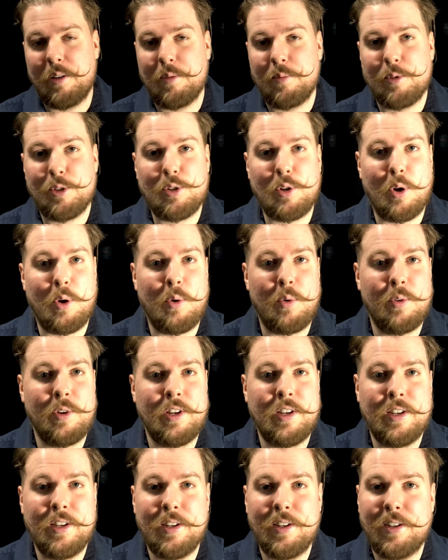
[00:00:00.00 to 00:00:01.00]
So
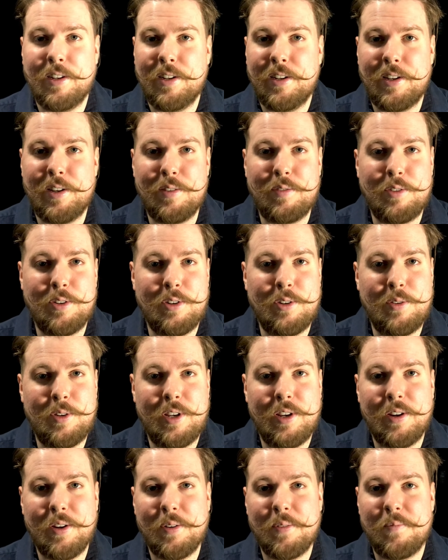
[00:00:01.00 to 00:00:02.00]
if you're new
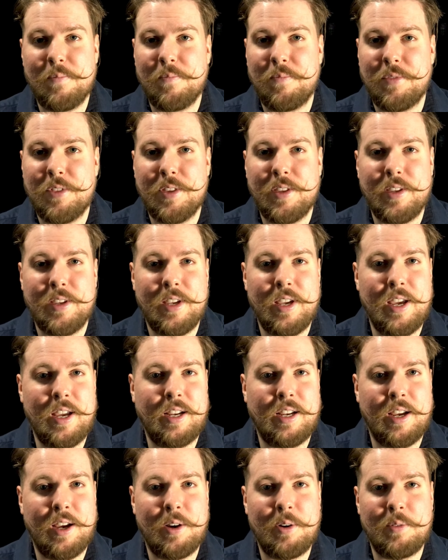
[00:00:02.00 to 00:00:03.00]
here,
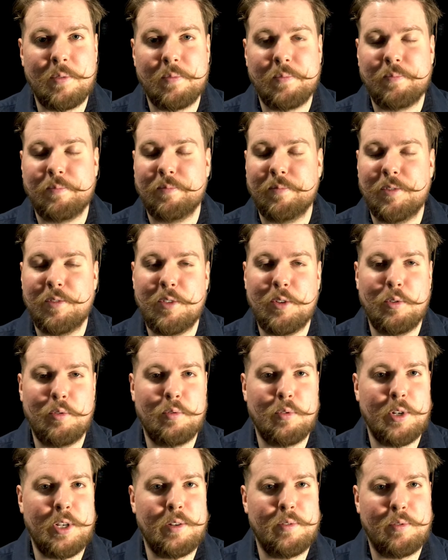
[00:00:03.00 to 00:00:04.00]
hang out, feel
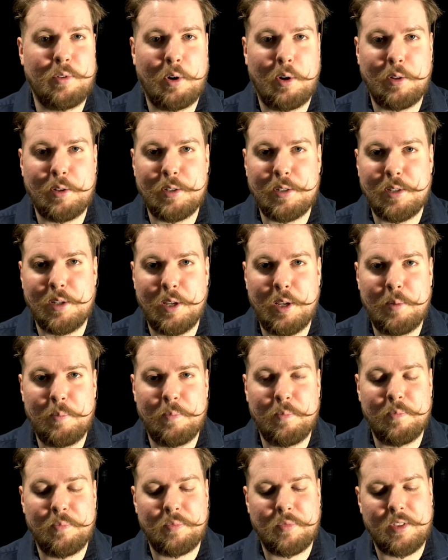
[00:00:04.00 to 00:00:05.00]
free to fall asleep
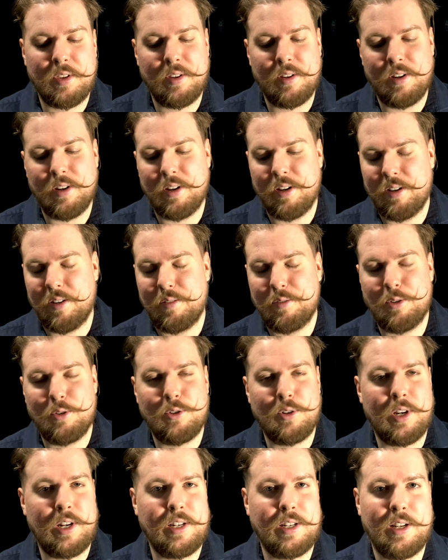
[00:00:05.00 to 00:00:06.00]
if you're
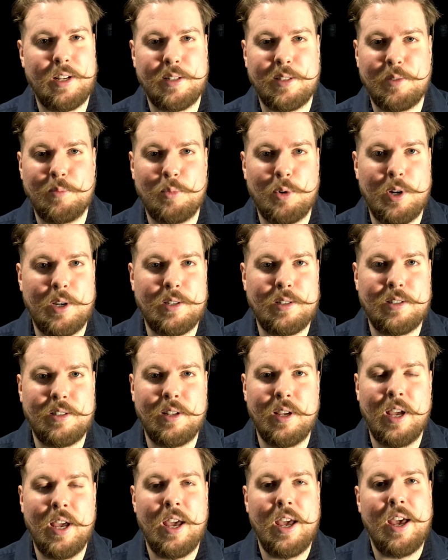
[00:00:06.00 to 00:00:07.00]
trying to get some rest.
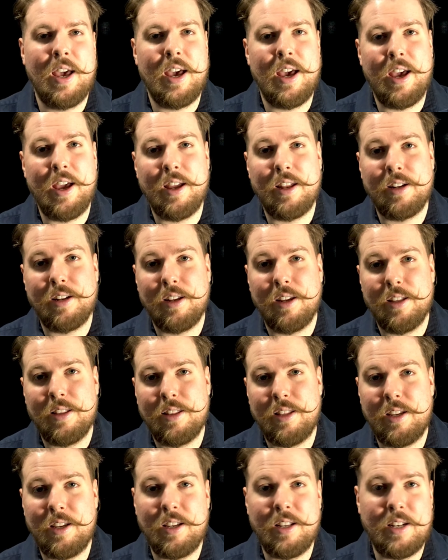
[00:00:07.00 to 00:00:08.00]
And
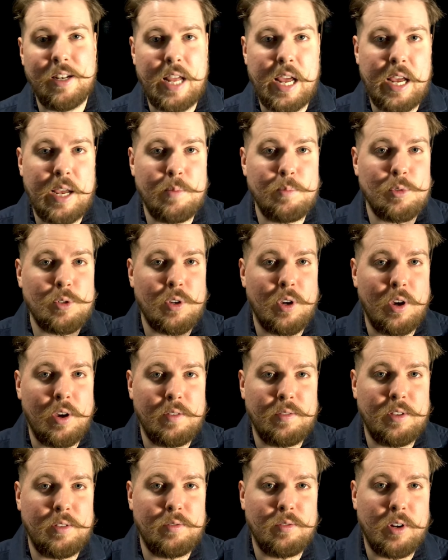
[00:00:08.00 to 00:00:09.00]
the names
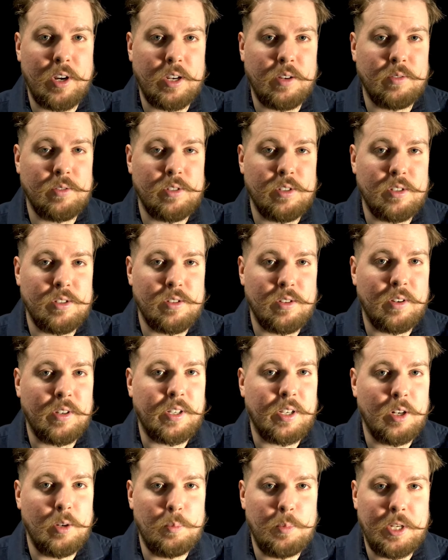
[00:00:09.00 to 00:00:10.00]
of the fragrances are
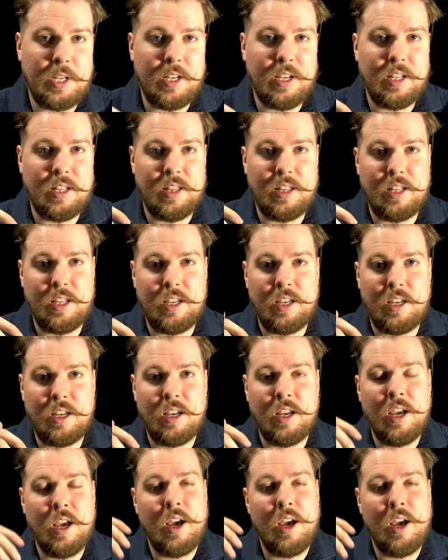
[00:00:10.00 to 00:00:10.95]
going to be in the